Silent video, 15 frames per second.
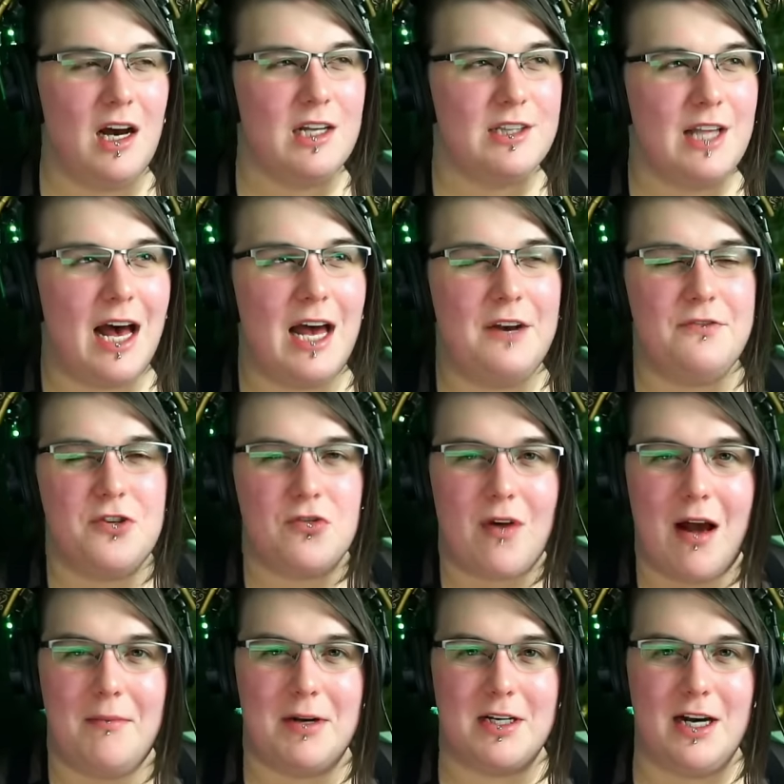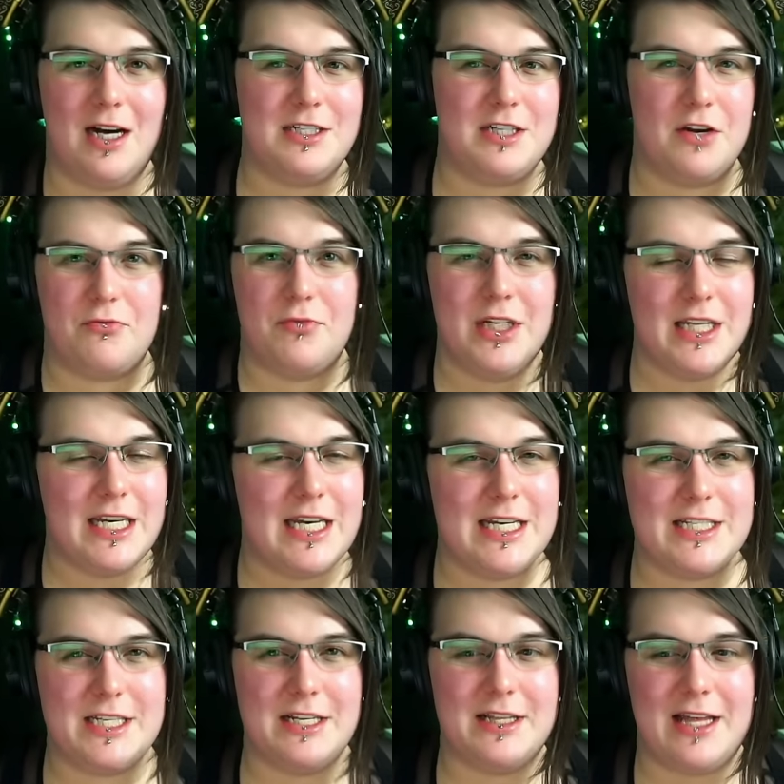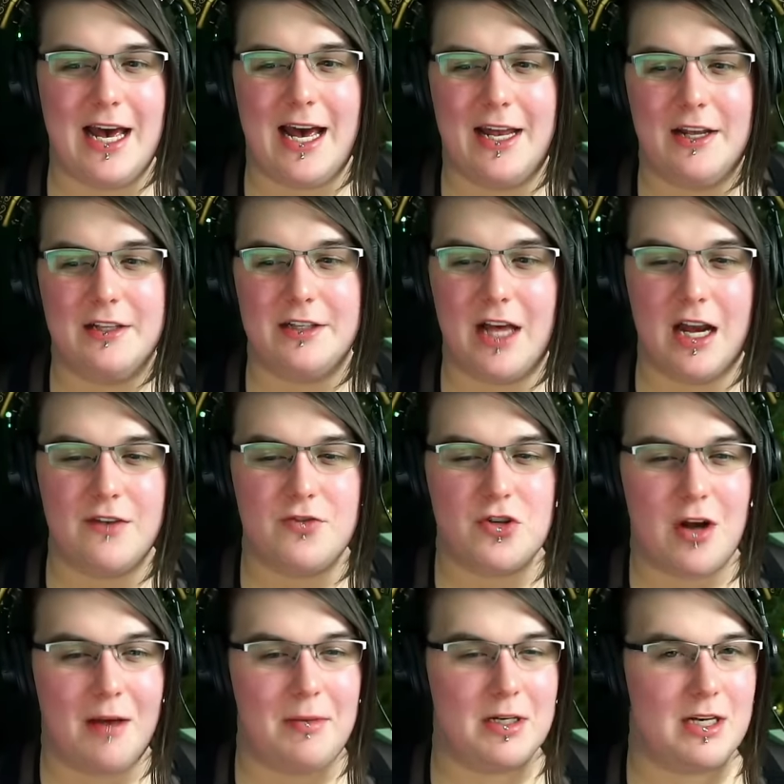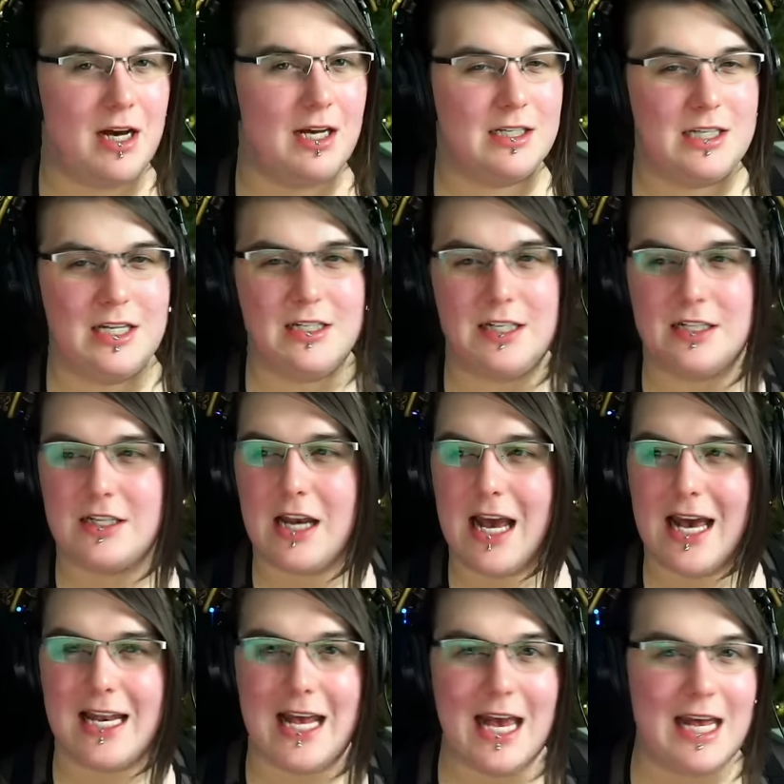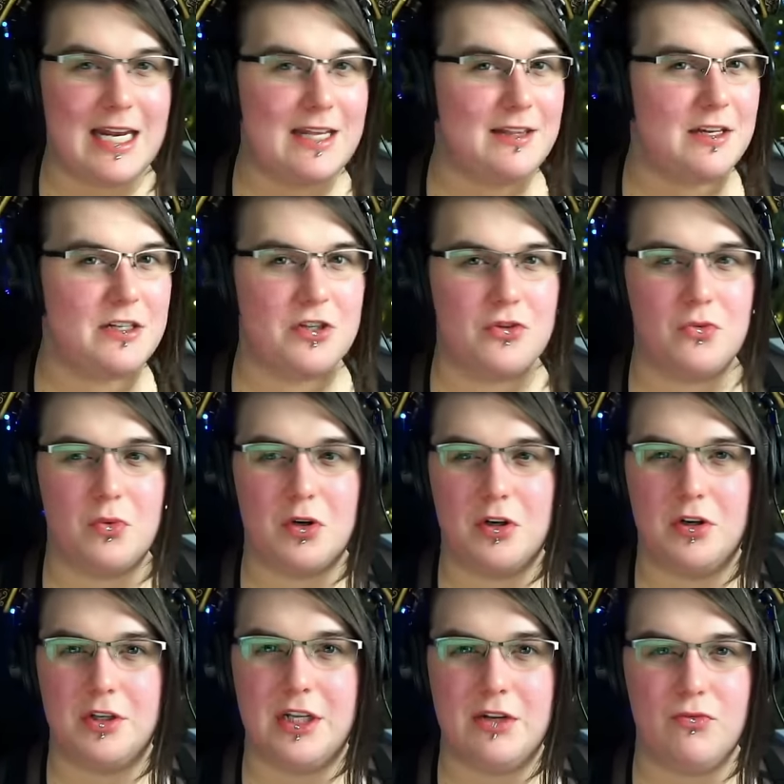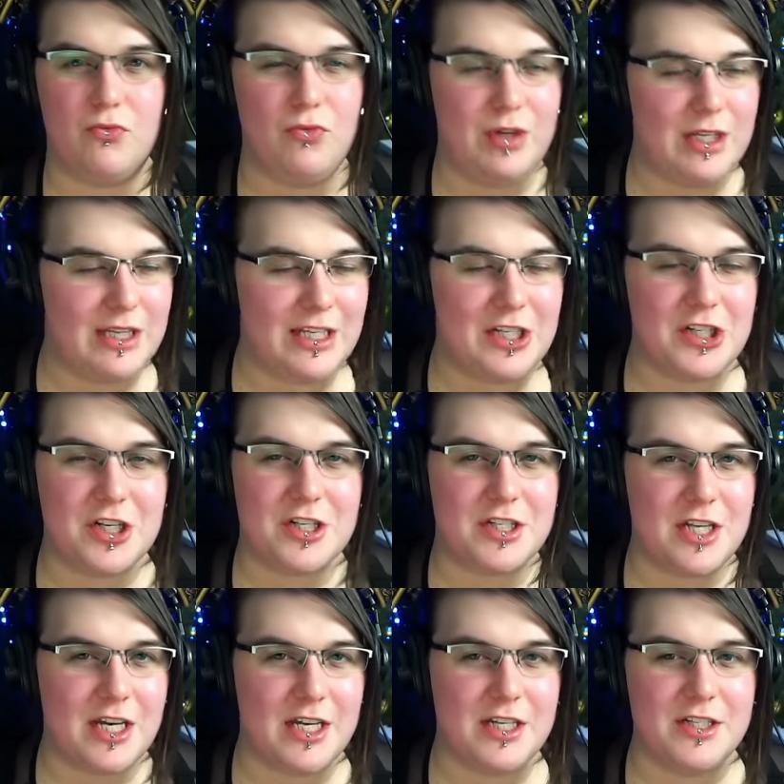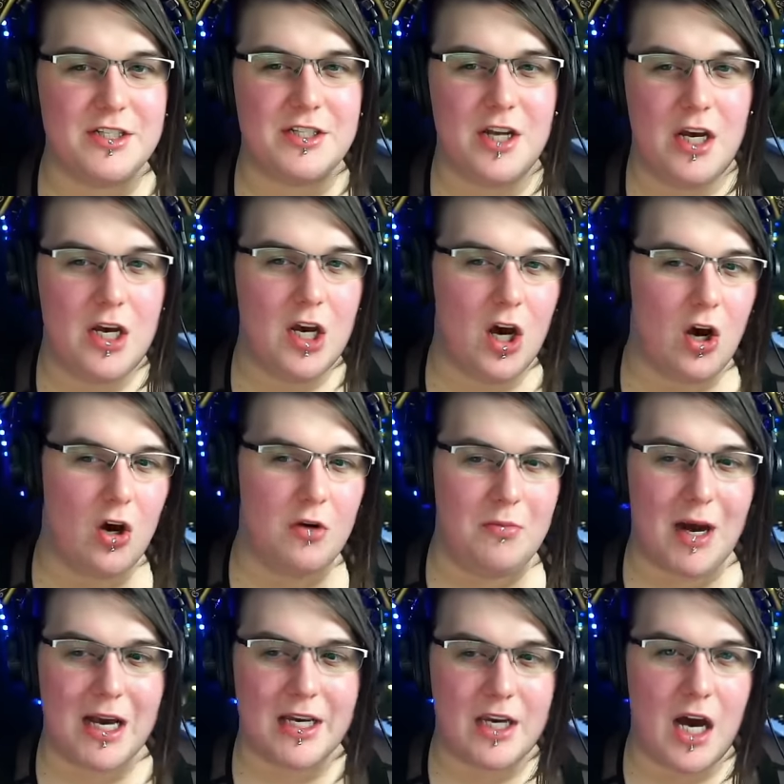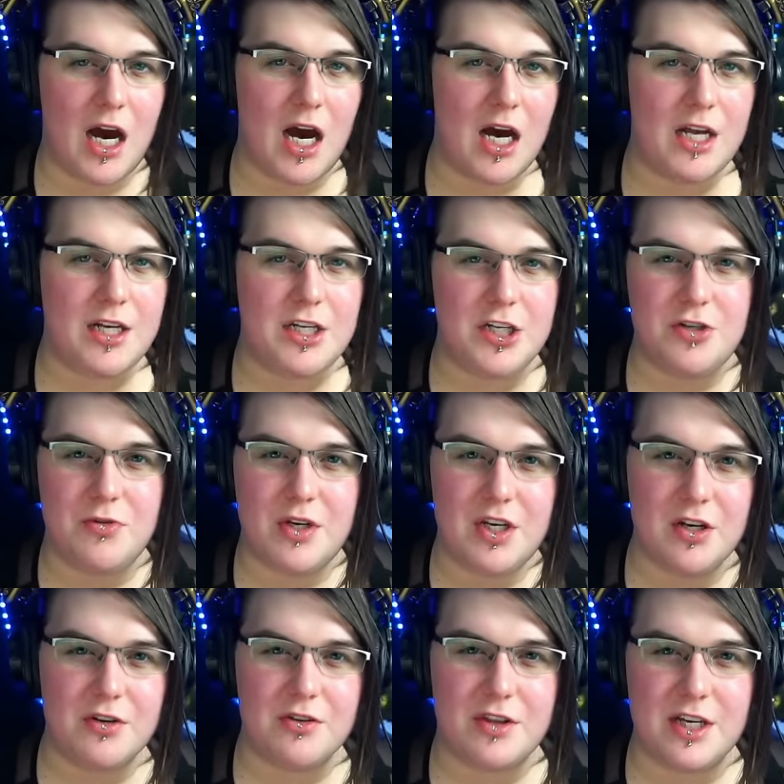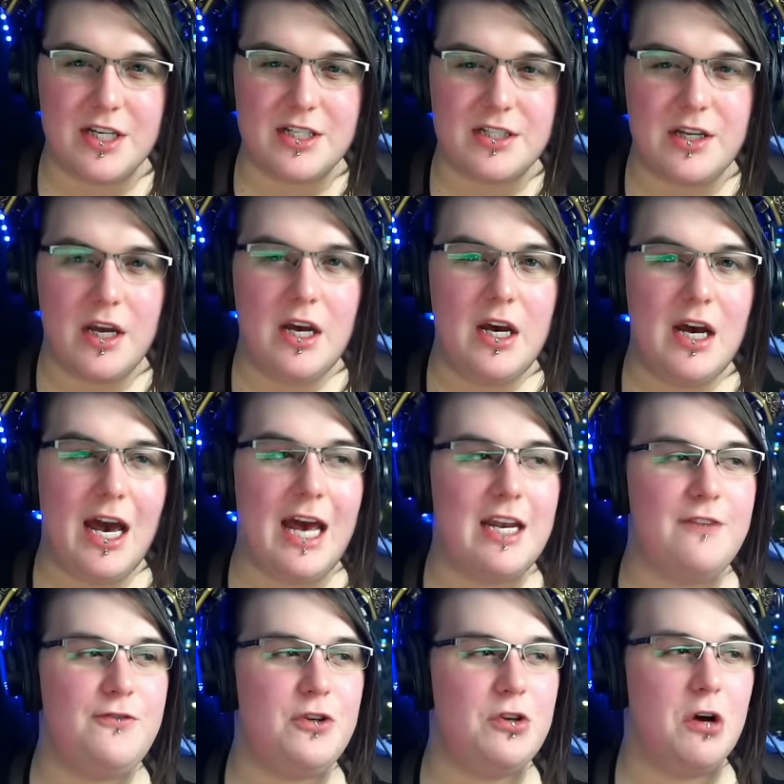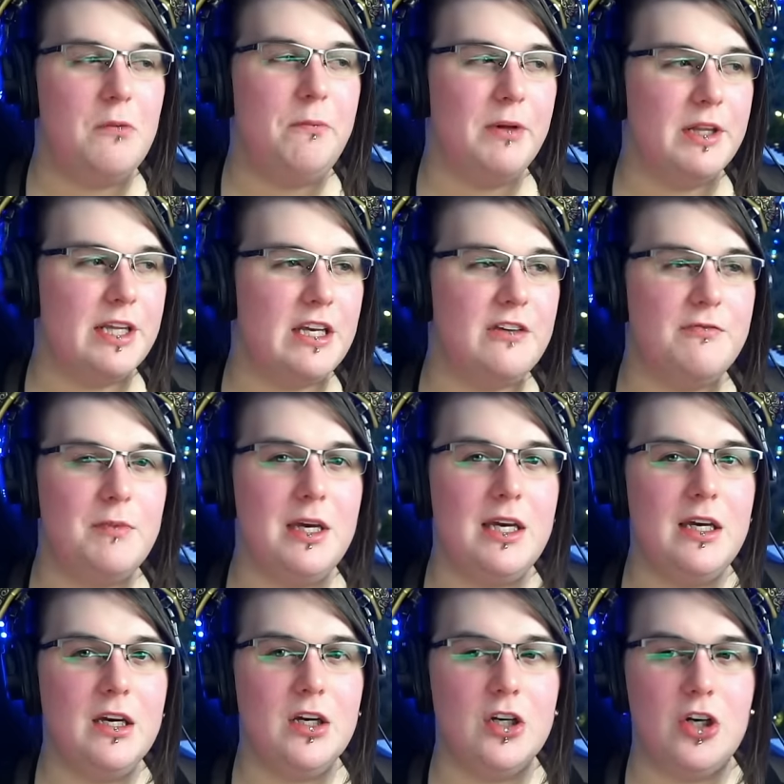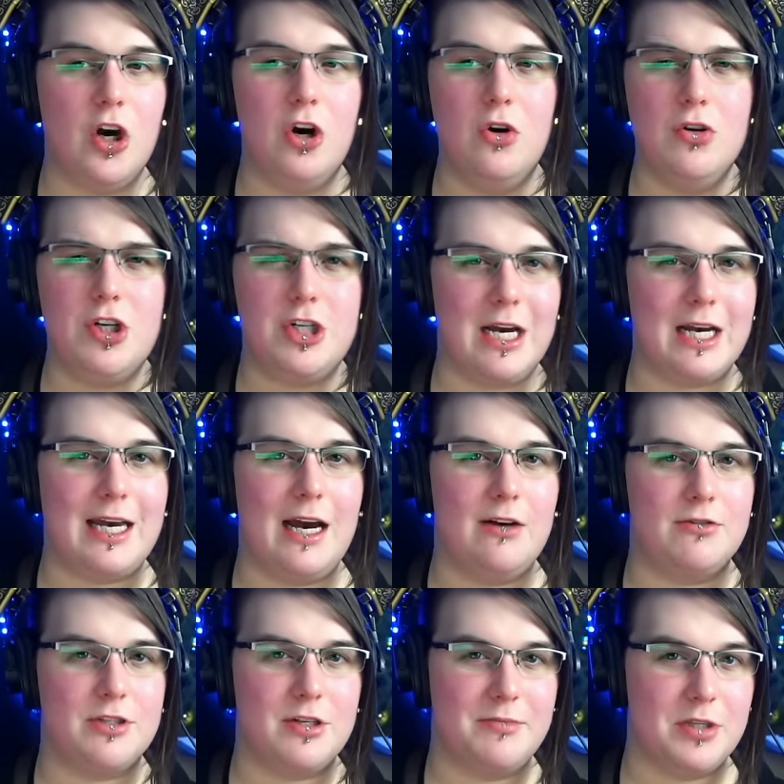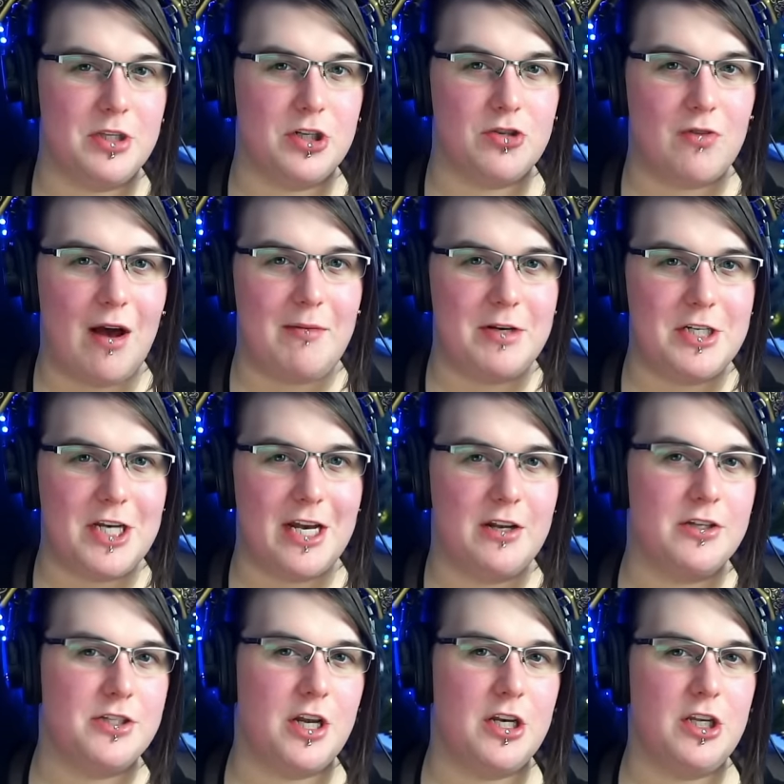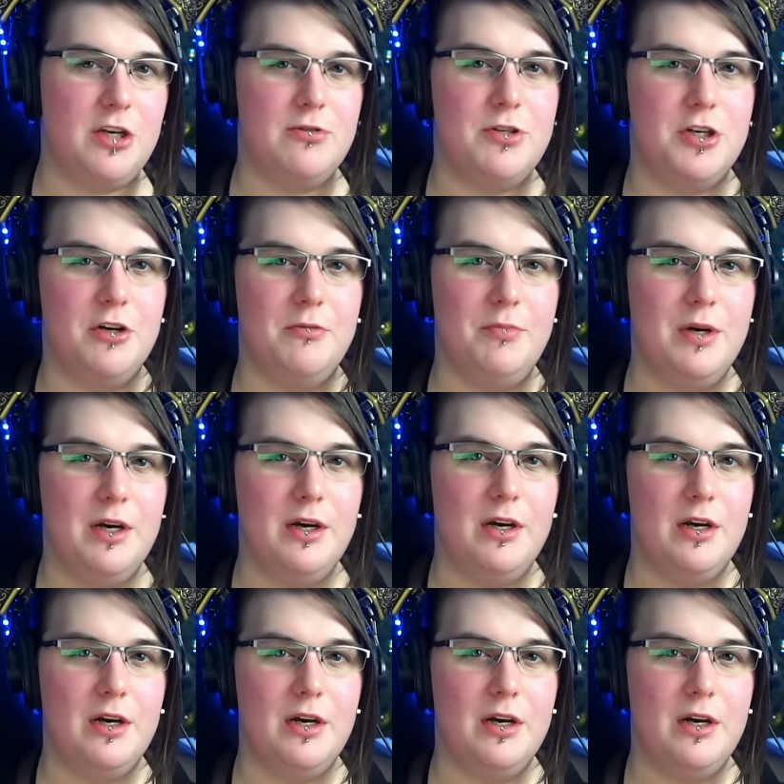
a lot of drama content really isn't that. A lot of drama content doesn't add anything to the world. It really just is, oh my God, did you hear this? And if you don't believe me, go check out some of the drama channels on YouTube